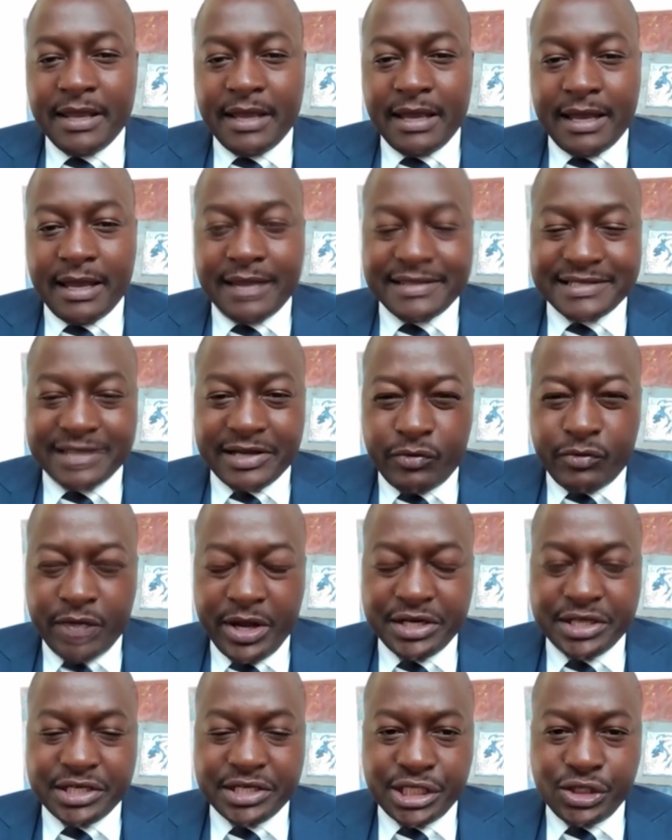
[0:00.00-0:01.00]
there's a
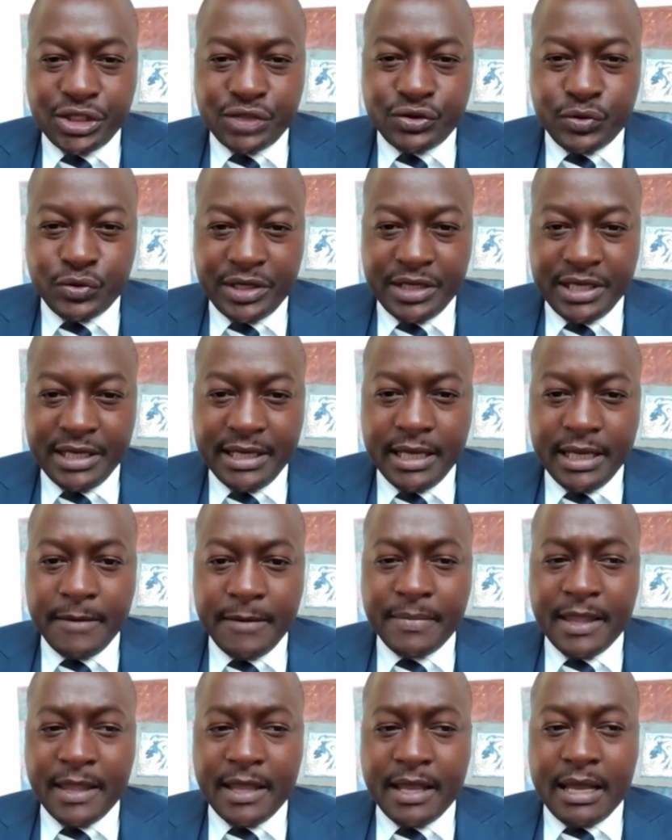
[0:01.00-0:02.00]
credit issue
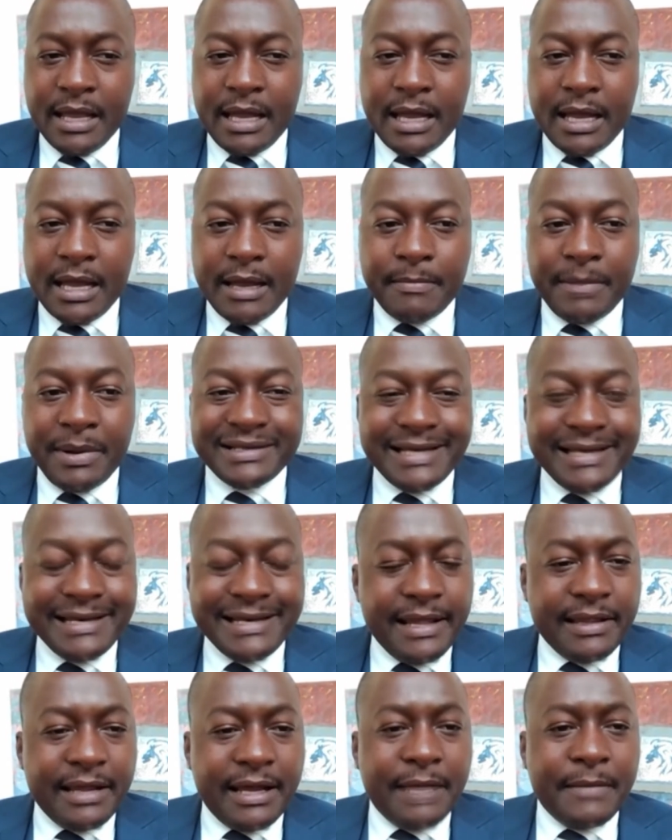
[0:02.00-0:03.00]
here. But
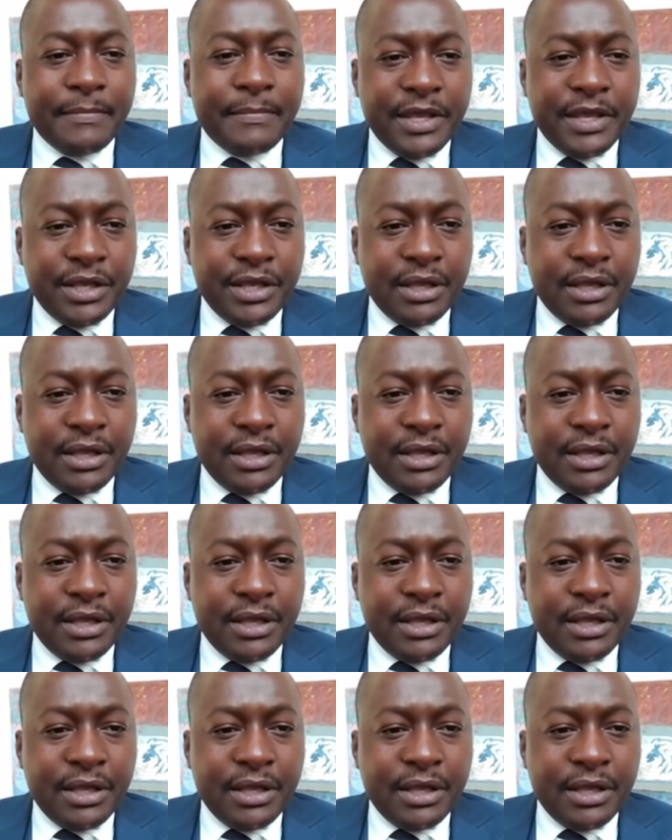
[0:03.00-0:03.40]
another